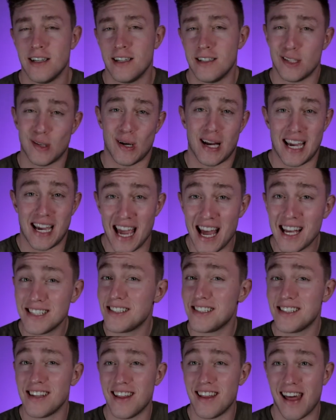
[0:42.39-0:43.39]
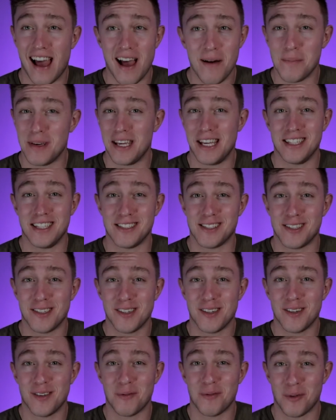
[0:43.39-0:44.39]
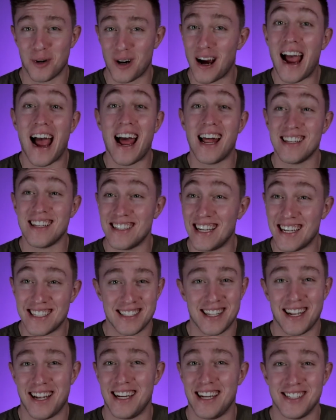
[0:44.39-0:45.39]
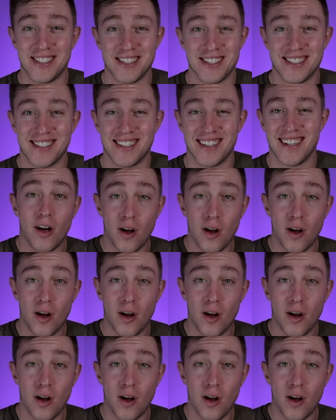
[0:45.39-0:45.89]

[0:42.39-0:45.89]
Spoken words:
So I guess that means we're at destinations.